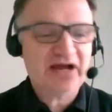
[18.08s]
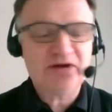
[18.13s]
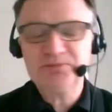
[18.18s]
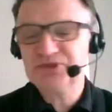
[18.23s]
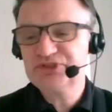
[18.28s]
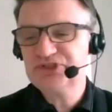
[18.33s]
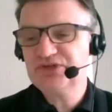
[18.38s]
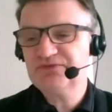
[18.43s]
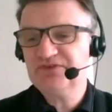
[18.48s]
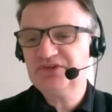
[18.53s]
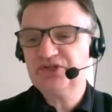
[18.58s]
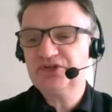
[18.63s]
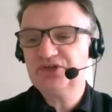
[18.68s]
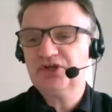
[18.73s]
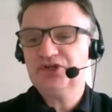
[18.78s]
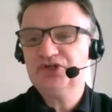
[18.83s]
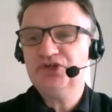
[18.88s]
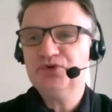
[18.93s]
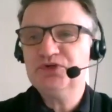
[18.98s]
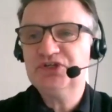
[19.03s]
much have
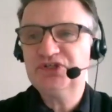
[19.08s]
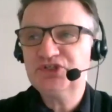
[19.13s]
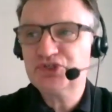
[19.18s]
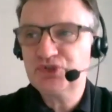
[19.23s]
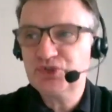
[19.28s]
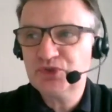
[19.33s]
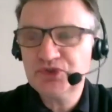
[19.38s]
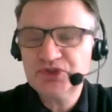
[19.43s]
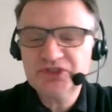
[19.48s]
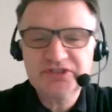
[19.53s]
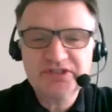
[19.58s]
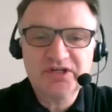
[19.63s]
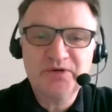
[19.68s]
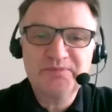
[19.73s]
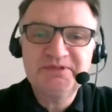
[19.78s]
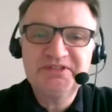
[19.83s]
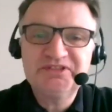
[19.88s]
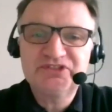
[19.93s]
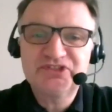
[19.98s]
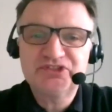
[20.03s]
you enjoyed
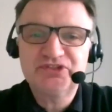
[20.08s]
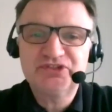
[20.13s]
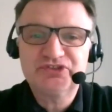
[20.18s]
coming to